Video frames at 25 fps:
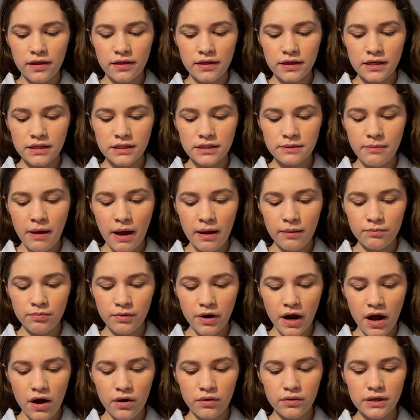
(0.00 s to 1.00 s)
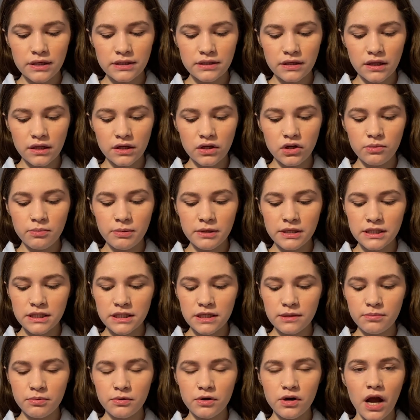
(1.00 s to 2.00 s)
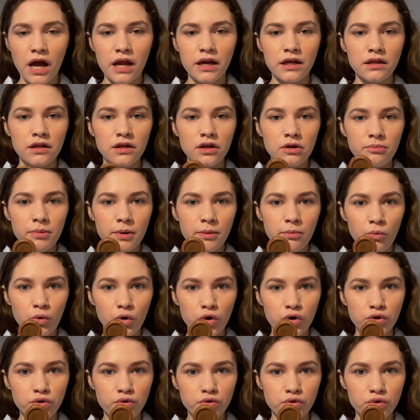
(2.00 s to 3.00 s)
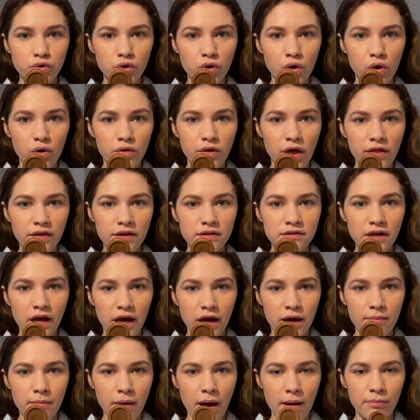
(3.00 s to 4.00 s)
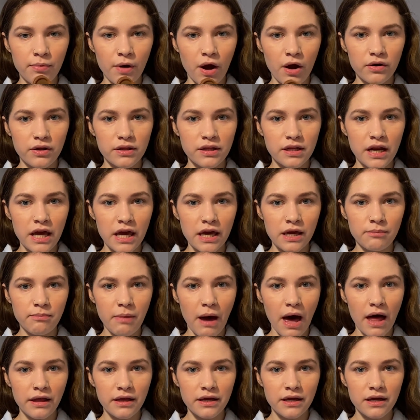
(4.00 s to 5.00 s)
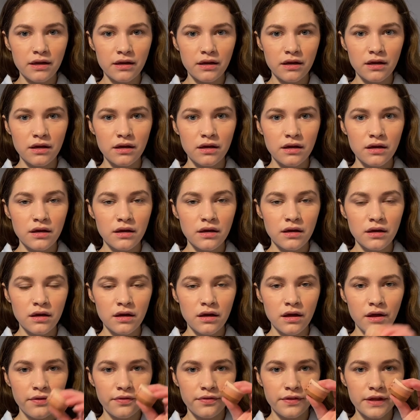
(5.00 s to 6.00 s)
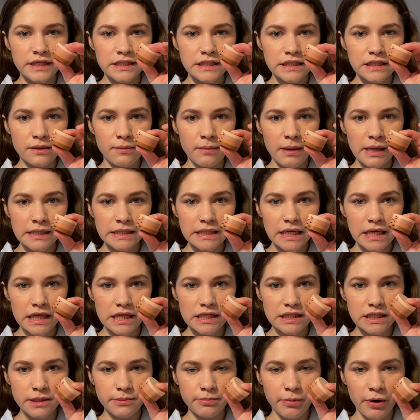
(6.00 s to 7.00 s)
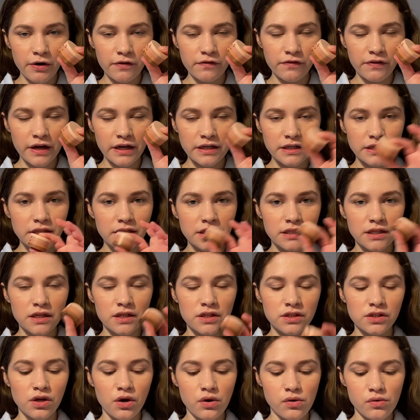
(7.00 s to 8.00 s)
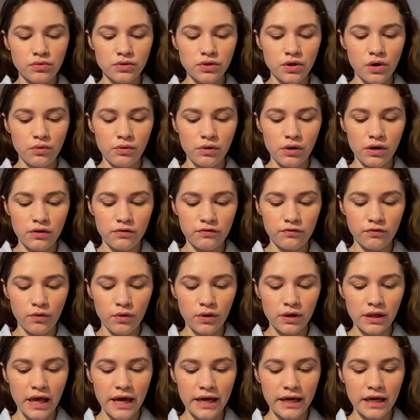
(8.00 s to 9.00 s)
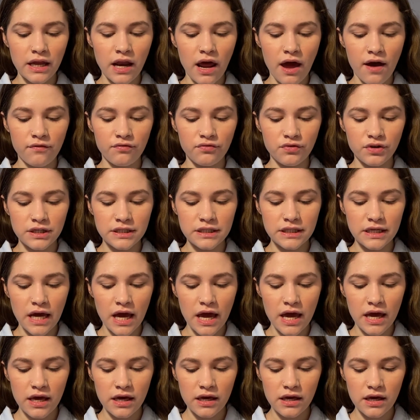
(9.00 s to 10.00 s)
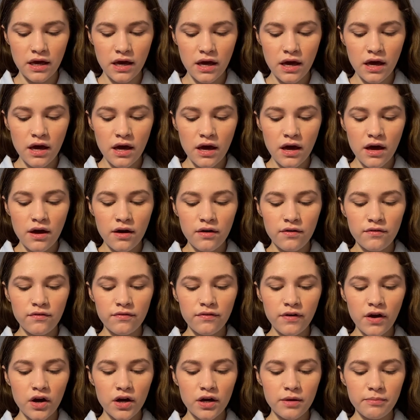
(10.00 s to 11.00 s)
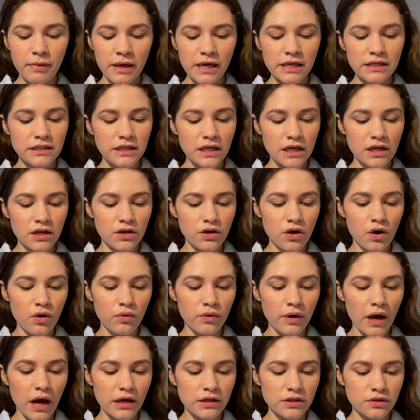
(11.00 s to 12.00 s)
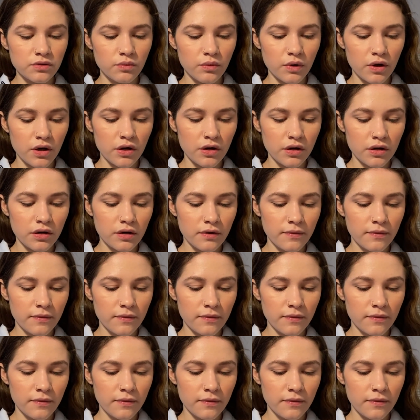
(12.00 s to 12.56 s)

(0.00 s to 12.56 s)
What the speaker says: this matte brown is a little bit deeper and a little bit more neutral than the second matte brown in the Naked palette. This is amazing. This is perfect. This is so, so good for like an everyday, very basic, no guesswork,